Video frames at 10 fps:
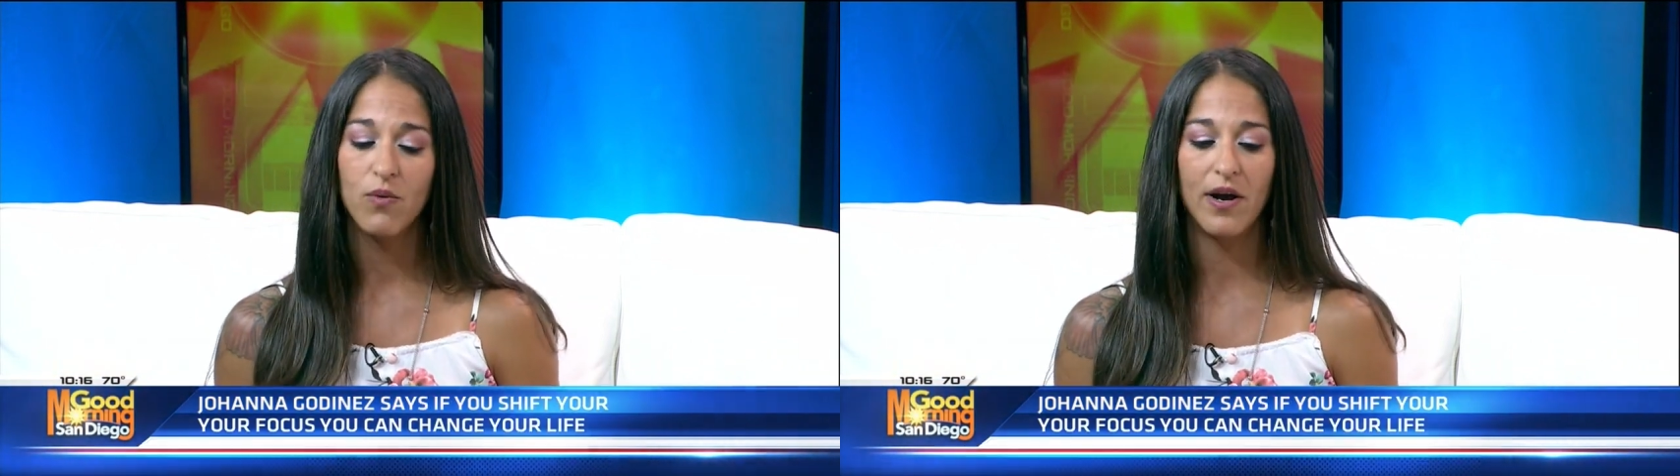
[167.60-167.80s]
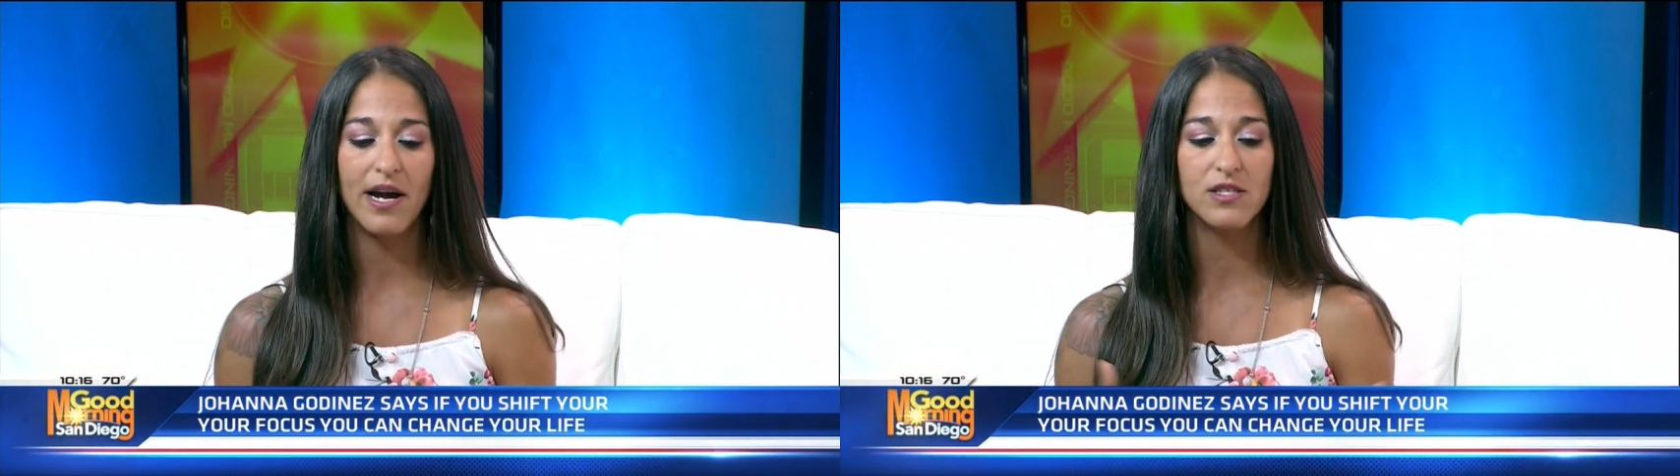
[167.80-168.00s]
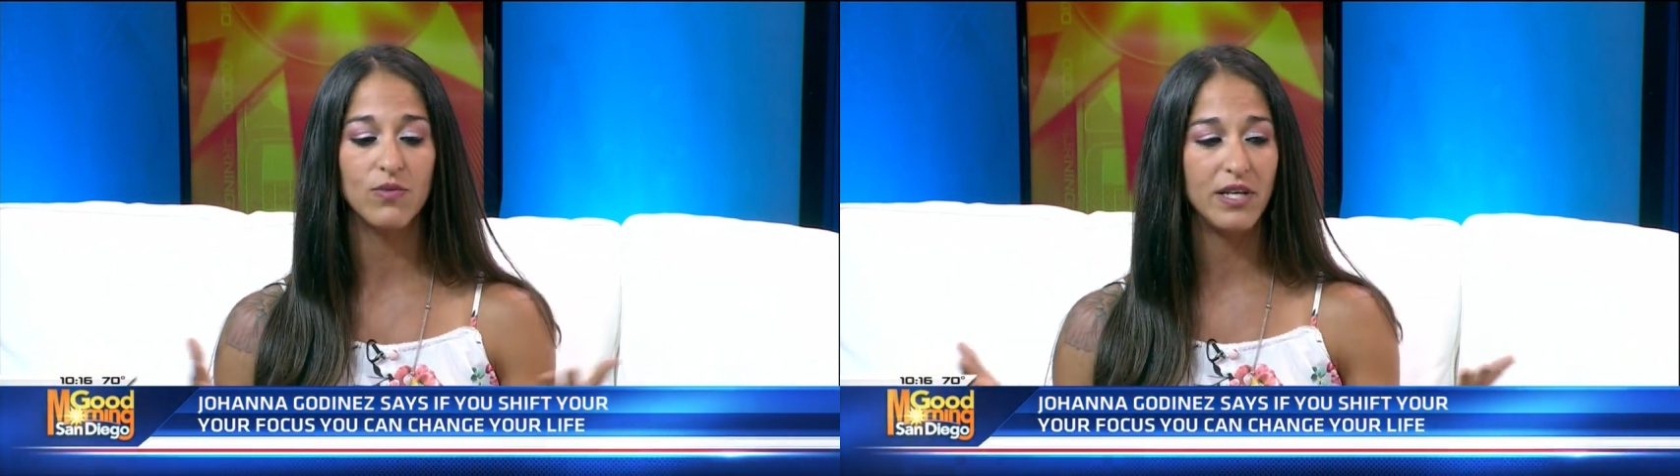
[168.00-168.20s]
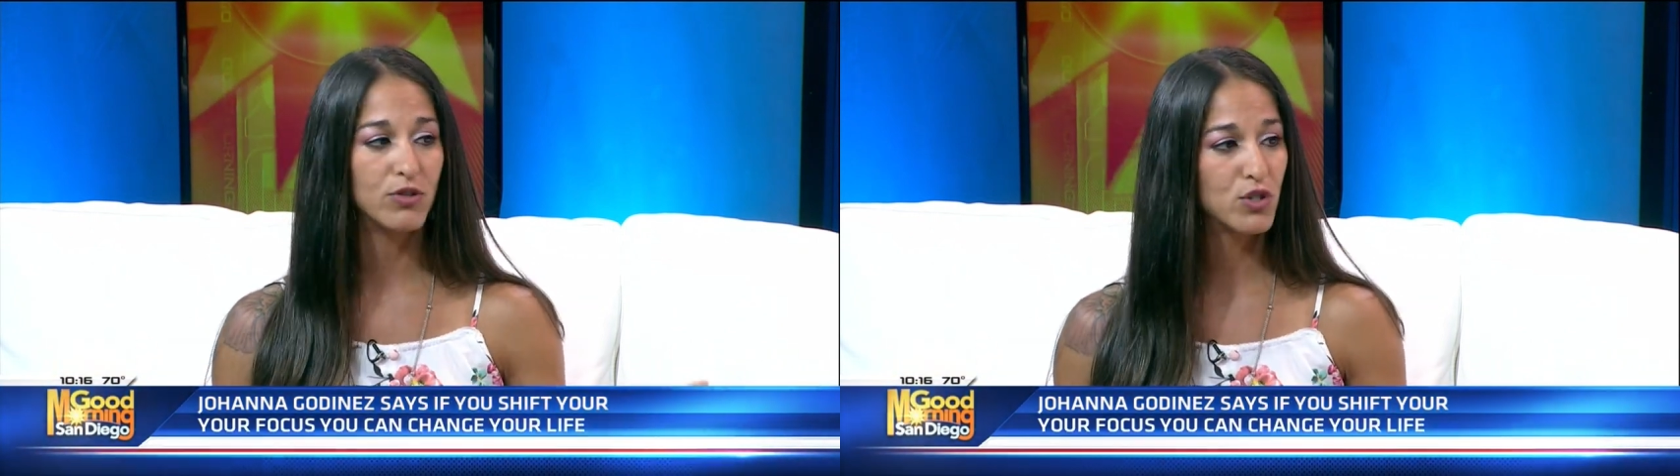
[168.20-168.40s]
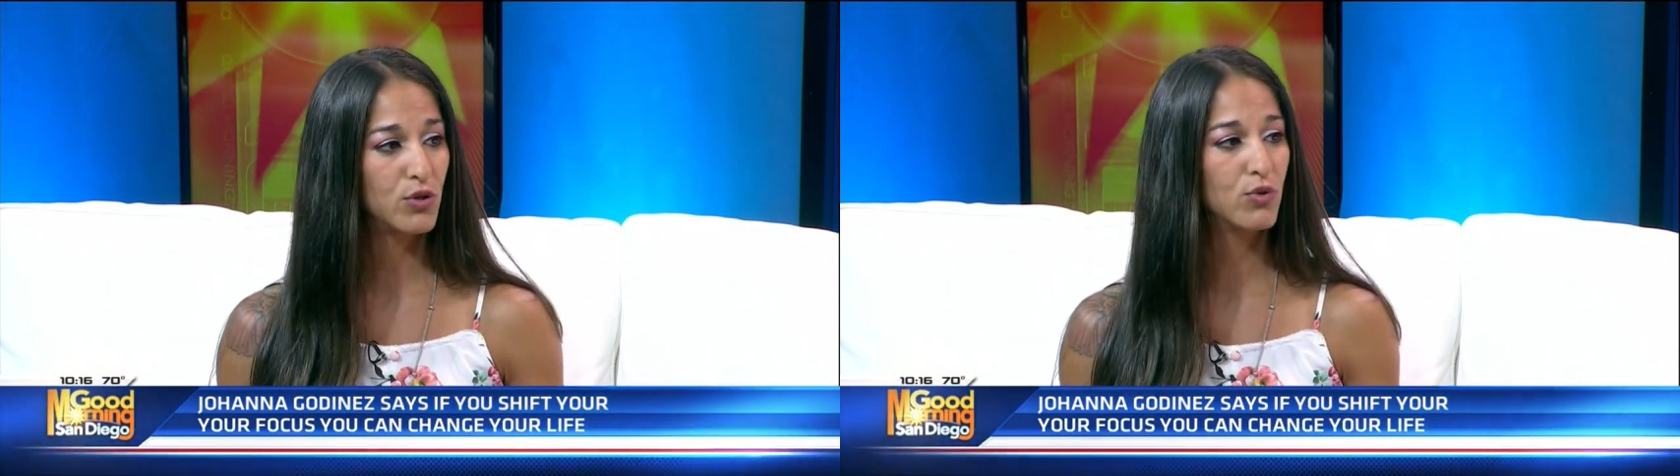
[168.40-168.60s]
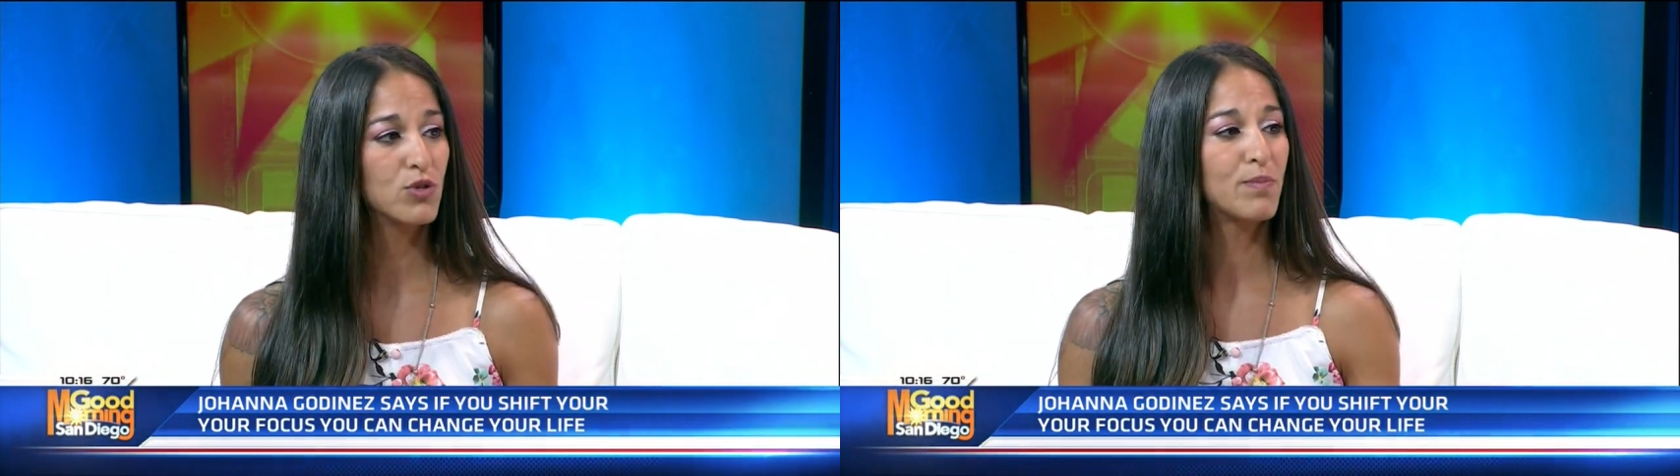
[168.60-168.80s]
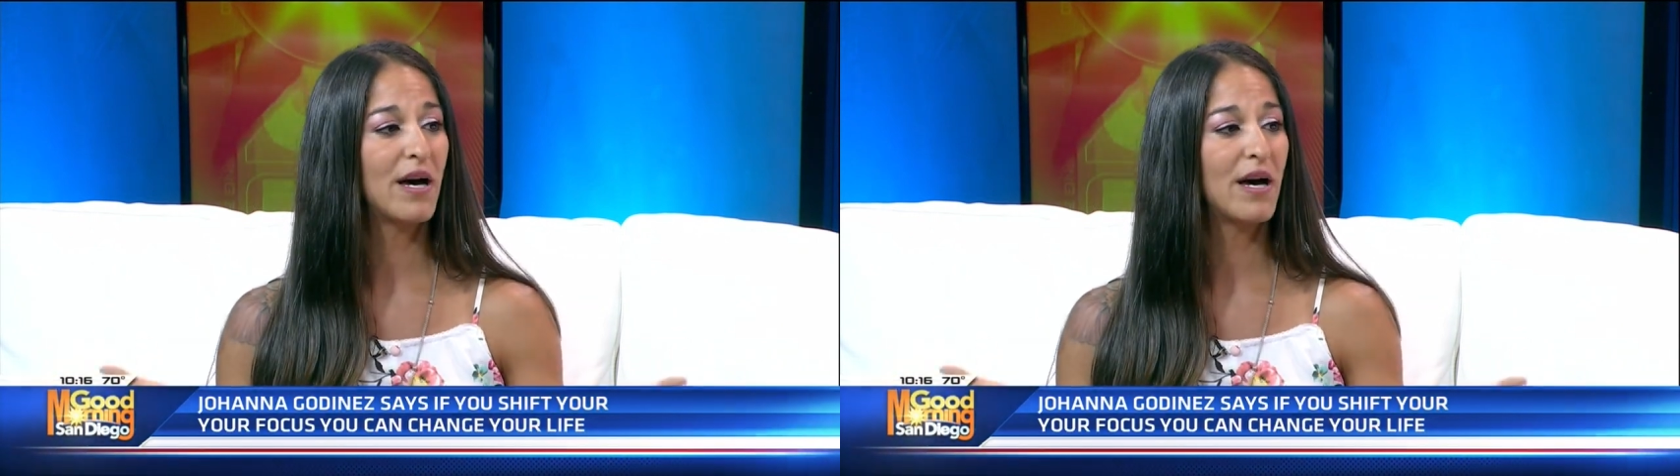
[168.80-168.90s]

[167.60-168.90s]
Whereas when you choose